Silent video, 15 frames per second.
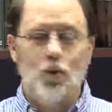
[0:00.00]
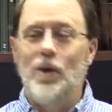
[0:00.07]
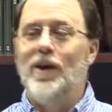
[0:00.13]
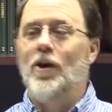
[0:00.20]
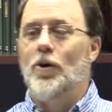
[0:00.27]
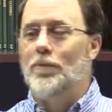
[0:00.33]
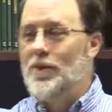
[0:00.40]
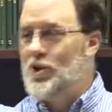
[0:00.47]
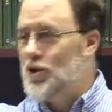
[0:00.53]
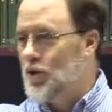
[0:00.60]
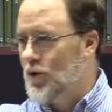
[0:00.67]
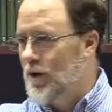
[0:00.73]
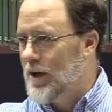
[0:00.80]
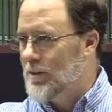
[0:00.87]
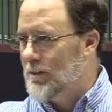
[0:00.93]
we are
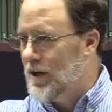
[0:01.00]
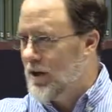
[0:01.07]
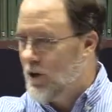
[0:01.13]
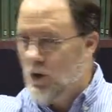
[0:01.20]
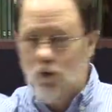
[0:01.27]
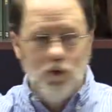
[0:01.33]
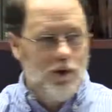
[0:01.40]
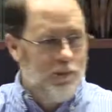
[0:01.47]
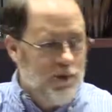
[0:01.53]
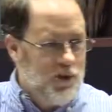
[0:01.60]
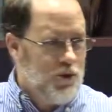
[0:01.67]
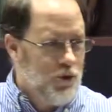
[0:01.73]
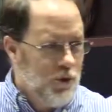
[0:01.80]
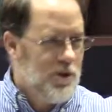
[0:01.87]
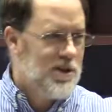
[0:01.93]
maturing, but an older,
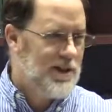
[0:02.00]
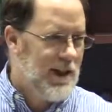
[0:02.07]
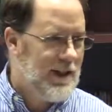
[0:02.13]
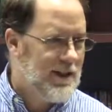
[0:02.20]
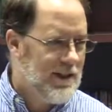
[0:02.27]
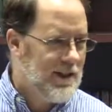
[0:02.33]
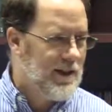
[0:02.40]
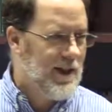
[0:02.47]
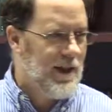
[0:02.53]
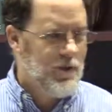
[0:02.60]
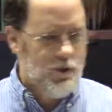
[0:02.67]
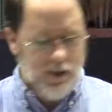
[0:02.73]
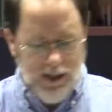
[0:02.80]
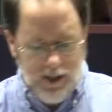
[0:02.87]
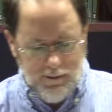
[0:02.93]
mature saint in God
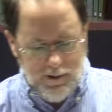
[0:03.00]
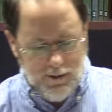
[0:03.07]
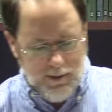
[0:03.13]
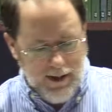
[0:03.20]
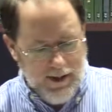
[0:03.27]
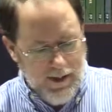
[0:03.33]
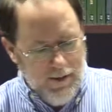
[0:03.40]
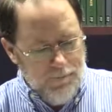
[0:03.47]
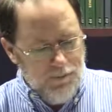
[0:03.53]
who came to me